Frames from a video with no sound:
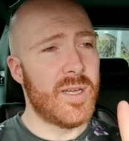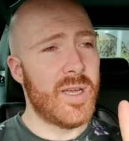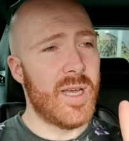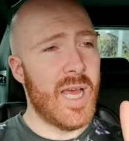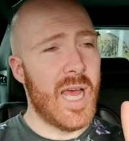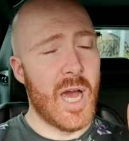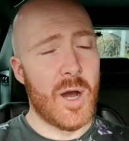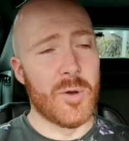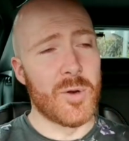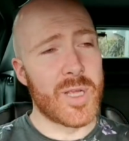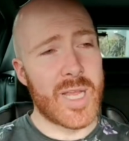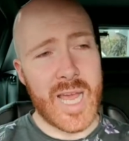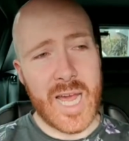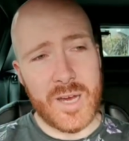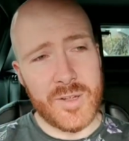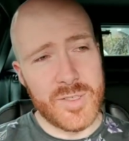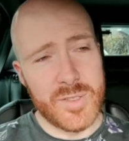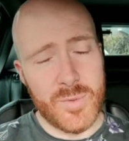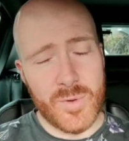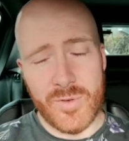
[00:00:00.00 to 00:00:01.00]
held
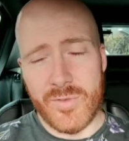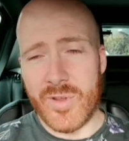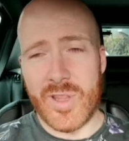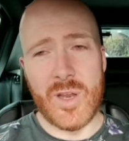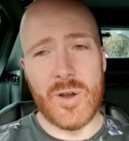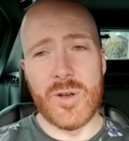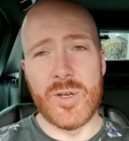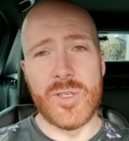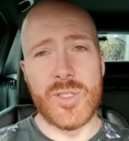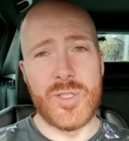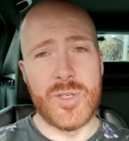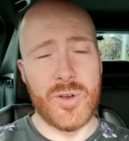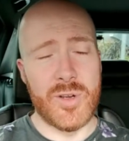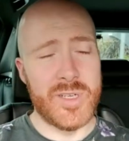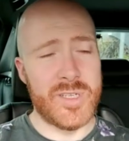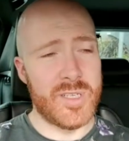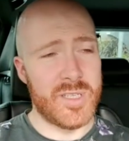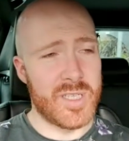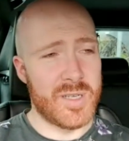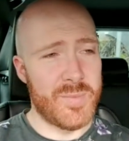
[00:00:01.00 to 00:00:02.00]
accountable for their own
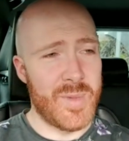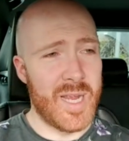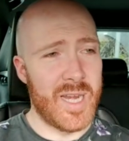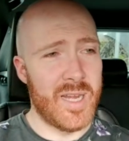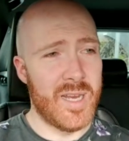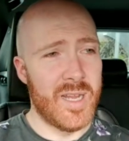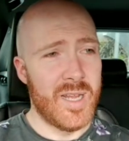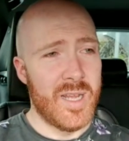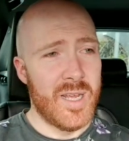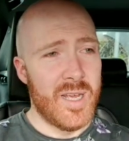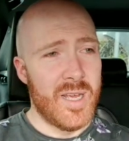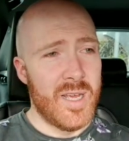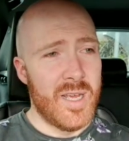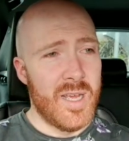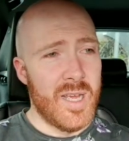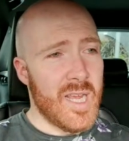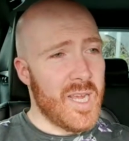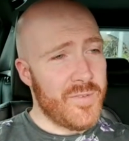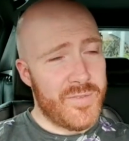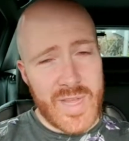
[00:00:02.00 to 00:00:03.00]
choices. I mean,
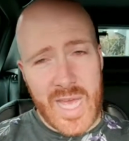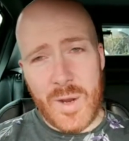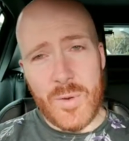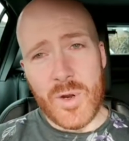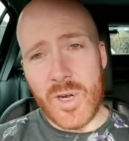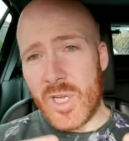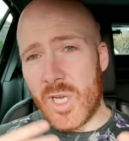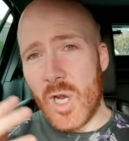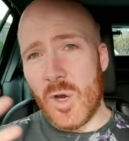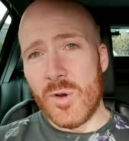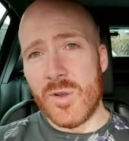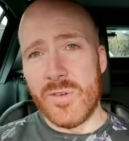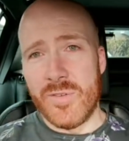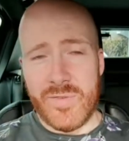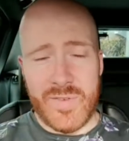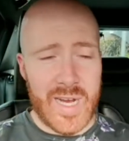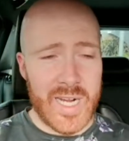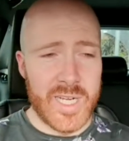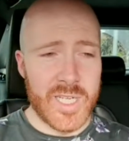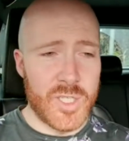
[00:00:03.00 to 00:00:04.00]
if they want to go and
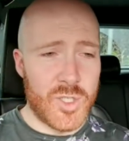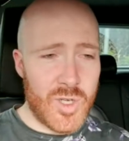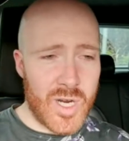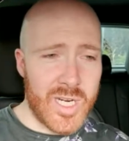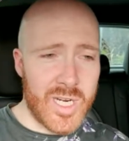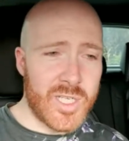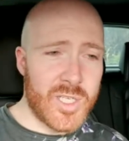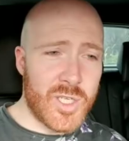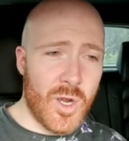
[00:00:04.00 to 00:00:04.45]
fuck a drug